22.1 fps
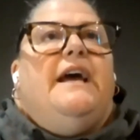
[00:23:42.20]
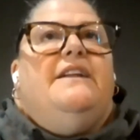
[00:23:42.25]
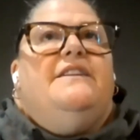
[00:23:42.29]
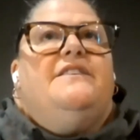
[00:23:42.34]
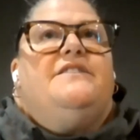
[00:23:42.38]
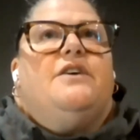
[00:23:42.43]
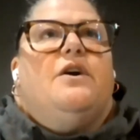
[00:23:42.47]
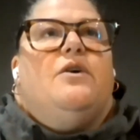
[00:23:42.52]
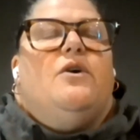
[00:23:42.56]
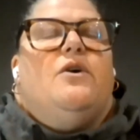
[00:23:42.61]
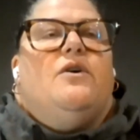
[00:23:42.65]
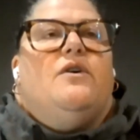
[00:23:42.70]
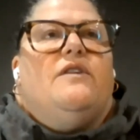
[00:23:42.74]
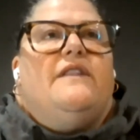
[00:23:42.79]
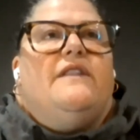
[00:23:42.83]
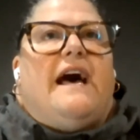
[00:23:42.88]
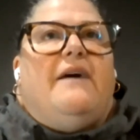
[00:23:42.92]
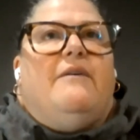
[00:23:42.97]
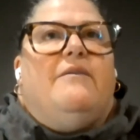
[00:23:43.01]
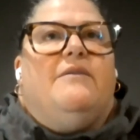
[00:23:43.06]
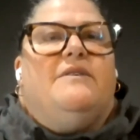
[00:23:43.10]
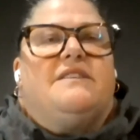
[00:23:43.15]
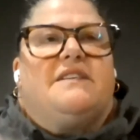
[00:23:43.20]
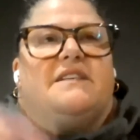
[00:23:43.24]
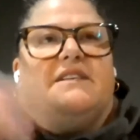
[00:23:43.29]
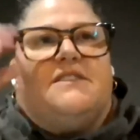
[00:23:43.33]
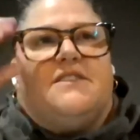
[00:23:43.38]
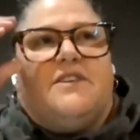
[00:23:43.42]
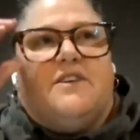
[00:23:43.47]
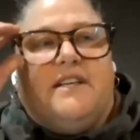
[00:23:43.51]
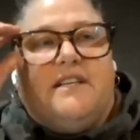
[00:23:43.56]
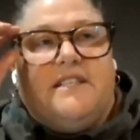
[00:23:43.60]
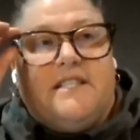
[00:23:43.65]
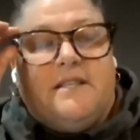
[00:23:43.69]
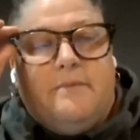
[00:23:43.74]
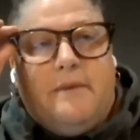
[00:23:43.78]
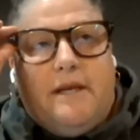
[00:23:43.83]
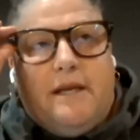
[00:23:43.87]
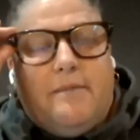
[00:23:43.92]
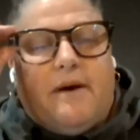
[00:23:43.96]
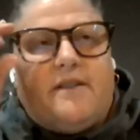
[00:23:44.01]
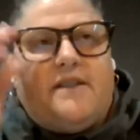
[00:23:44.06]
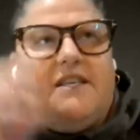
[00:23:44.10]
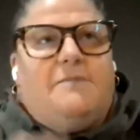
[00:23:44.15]
And so that was concerning to
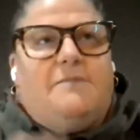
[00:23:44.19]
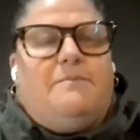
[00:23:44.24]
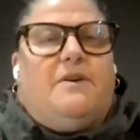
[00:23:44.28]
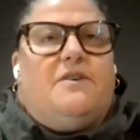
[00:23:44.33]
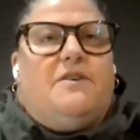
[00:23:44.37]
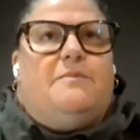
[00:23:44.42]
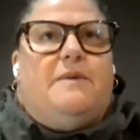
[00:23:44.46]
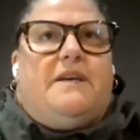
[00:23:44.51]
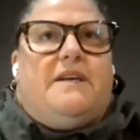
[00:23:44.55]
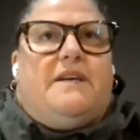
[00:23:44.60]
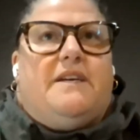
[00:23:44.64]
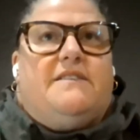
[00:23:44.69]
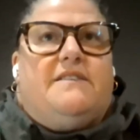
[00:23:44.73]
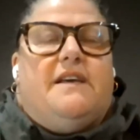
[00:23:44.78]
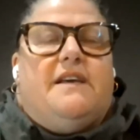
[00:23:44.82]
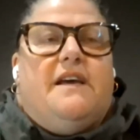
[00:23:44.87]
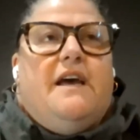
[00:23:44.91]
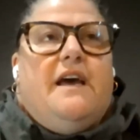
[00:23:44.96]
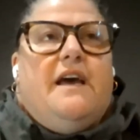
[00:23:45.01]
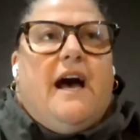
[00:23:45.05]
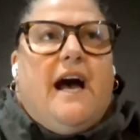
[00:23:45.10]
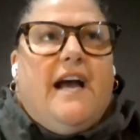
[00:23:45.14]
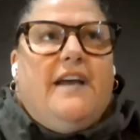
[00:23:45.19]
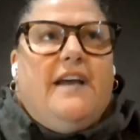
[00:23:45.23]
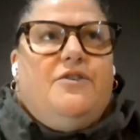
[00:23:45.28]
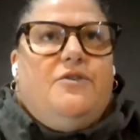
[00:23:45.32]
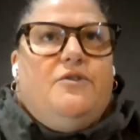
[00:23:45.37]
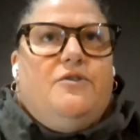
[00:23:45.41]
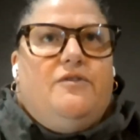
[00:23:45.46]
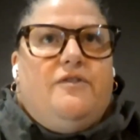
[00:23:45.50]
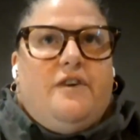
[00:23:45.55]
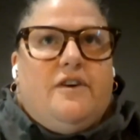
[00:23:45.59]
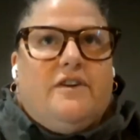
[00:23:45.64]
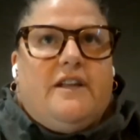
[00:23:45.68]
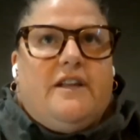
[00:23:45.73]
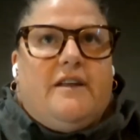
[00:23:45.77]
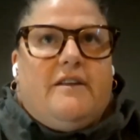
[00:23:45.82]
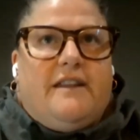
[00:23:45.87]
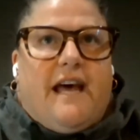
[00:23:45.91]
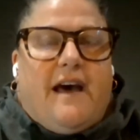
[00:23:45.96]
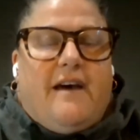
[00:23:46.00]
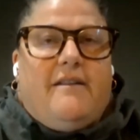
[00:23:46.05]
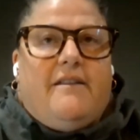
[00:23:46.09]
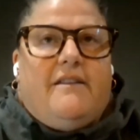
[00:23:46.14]
me about these bills, because I do feel
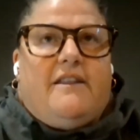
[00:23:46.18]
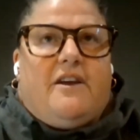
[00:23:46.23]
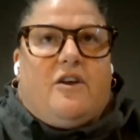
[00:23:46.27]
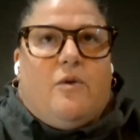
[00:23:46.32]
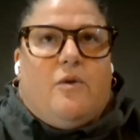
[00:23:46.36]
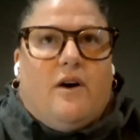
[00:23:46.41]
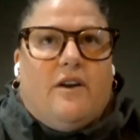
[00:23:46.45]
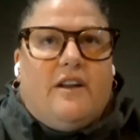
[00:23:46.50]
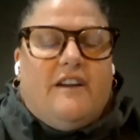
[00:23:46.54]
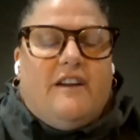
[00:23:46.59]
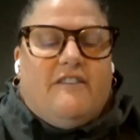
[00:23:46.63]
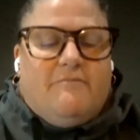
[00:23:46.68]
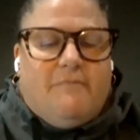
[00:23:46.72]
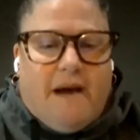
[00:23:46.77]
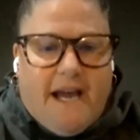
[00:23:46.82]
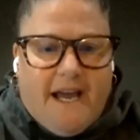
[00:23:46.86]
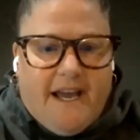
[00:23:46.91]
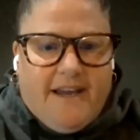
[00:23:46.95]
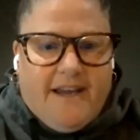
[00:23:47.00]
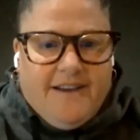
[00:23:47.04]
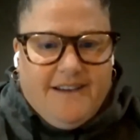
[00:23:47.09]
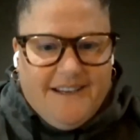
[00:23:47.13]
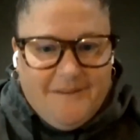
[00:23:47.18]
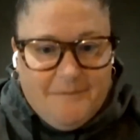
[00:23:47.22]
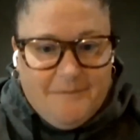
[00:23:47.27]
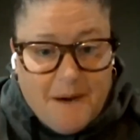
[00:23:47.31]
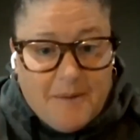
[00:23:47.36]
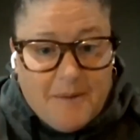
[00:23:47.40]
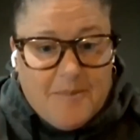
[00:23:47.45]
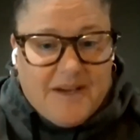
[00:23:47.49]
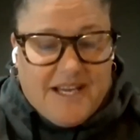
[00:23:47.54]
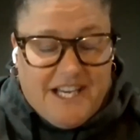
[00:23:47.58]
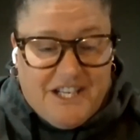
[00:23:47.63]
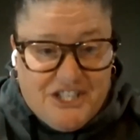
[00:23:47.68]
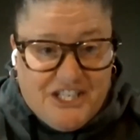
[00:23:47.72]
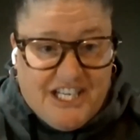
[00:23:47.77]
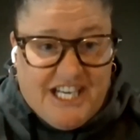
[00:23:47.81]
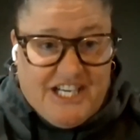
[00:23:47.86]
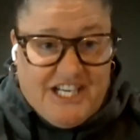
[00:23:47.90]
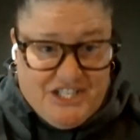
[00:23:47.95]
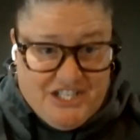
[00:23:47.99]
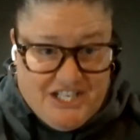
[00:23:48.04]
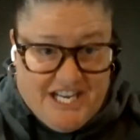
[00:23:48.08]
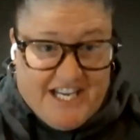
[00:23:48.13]
that the quality of my public
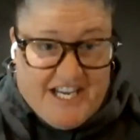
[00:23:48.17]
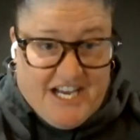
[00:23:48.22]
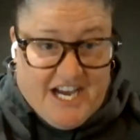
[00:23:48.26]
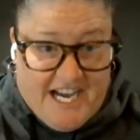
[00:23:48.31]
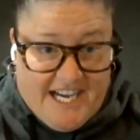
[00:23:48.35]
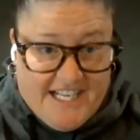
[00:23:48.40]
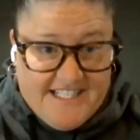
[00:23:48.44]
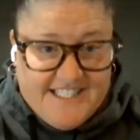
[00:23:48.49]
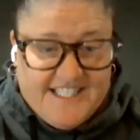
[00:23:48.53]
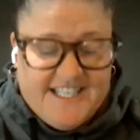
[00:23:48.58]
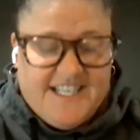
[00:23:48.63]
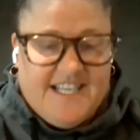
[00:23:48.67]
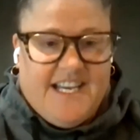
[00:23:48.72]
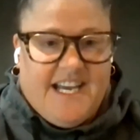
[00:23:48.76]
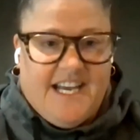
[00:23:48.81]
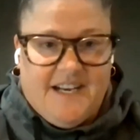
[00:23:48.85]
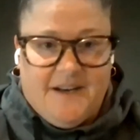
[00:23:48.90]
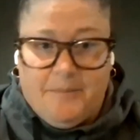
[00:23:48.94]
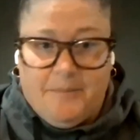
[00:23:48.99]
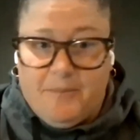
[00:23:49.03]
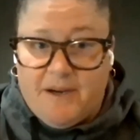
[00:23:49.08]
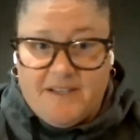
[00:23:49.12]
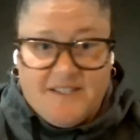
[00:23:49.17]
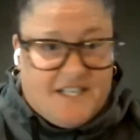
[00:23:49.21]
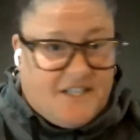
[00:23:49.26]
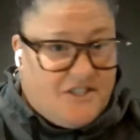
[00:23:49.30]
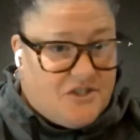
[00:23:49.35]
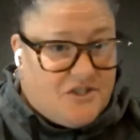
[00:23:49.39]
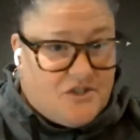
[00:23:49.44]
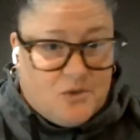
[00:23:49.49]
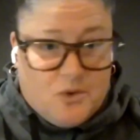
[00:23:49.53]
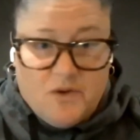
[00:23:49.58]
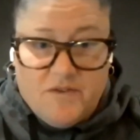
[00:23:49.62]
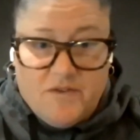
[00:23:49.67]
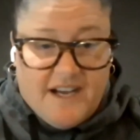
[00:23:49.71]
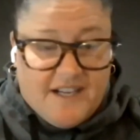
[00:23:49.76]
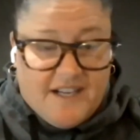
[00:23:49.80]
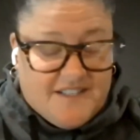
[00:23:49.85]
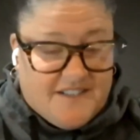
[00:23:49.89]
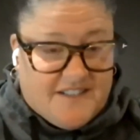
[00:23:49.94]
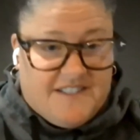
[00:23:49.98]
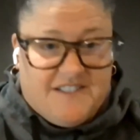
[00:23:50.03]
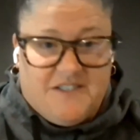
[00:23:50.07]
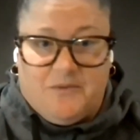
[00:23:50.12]
education I got in a presidential school of
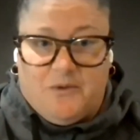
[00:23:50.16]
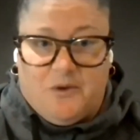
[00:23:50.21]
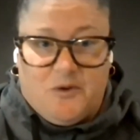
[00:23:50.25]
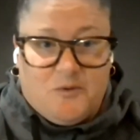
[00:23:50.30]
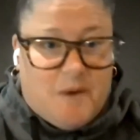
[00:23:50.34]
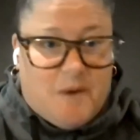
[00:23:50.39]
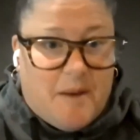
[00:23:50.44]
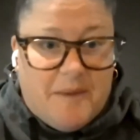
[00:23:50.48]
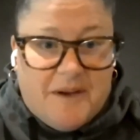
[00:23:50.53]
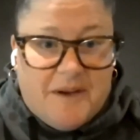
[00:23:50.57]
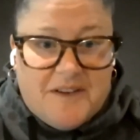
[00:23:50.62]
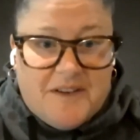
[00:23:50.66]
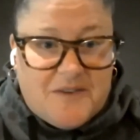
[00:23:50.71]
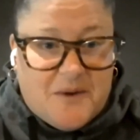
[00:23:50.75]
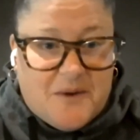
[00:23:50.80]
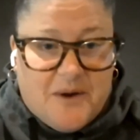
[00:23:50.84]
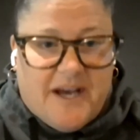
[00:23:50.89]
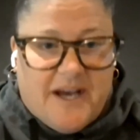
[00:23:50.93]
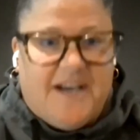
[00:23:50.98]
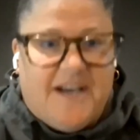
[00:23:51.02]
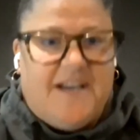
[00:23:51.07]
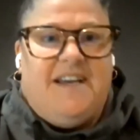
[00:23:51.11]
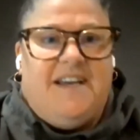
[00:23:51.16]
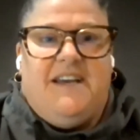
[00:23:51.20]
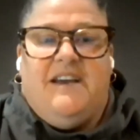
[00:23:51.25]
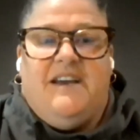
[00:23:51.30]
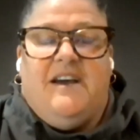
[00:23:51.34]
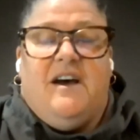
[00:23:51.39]
excellence in Rosemont, Minnesota,